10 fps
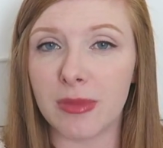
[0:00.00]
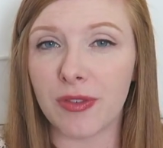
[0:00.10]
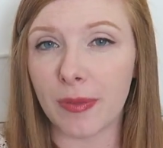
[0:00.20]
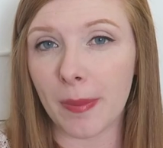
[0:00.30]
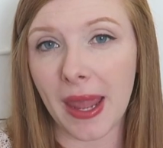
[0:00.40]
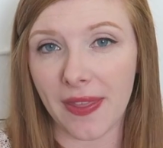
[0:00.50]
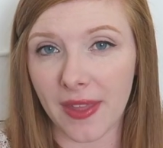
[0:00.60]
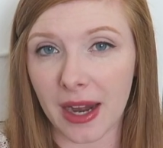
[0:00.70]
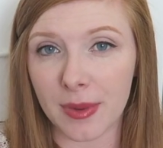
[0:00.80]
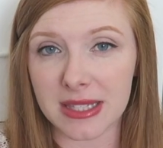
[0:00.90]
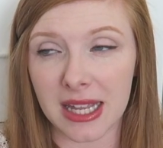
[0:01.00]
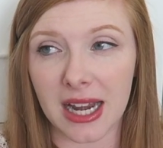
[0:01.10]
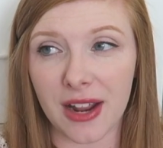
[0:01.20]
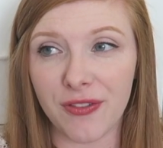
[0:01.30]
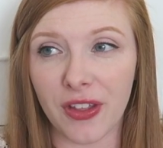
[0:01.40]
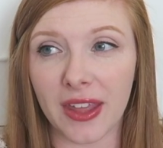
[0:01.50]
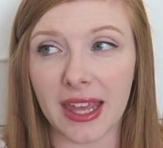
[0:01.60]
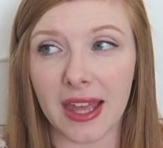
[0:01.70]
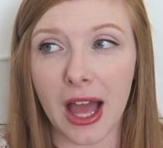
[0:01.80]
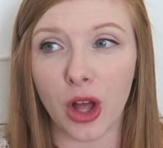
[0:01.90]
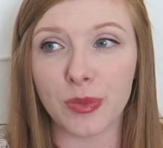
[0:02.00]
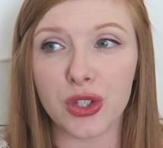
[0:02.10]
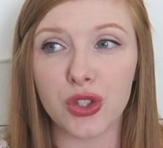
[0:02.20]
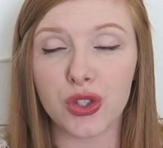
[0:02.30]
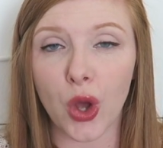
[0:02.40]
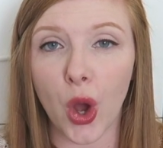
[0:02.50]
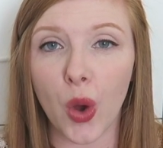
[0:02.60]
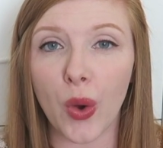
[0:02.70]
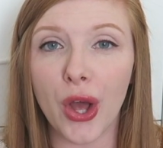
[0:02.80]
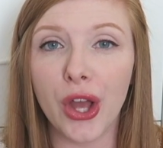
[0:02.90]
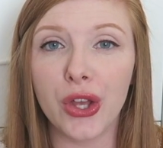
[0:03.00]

me from the pain that I was in and I felt like it helped so